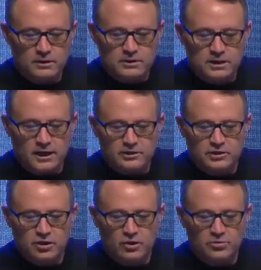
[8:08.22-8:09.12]

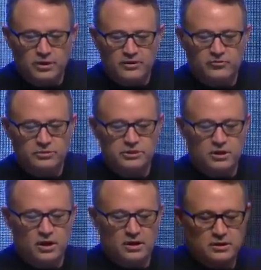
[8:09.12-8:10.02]
slideshow, play from
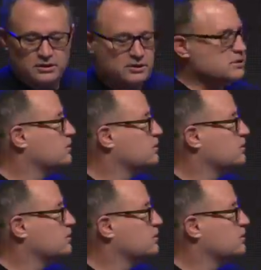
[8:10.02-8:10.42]
start,